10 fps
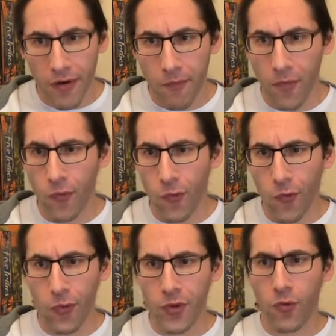
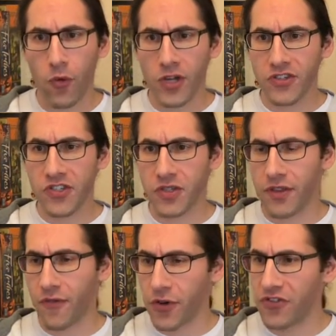Once the
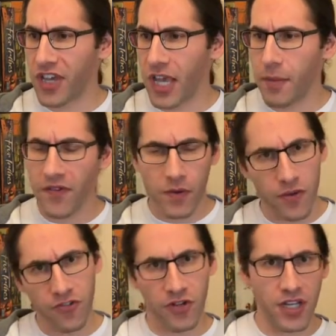first game, everyone
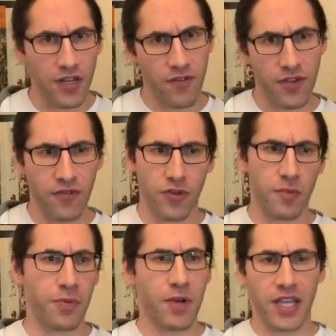was sort of getting a feel for it,
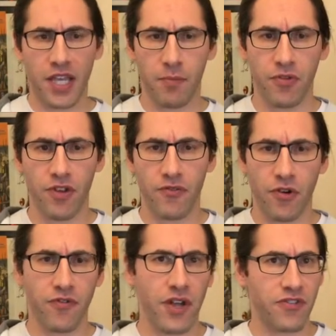but by game 3,
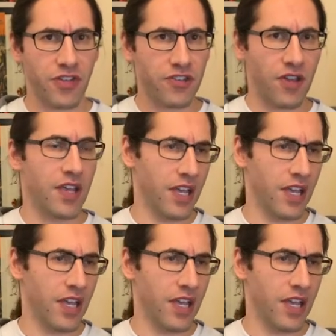4, 5, 6,